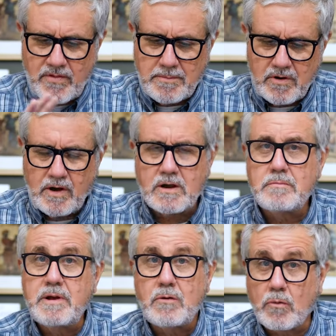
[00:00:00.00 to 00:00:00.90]
of them are going
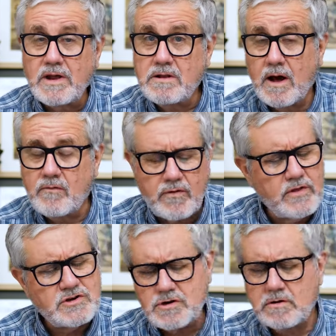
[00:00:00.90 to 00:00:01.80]
to be redone for
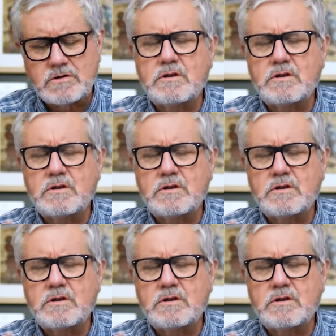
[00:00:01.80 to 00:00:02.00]
this year.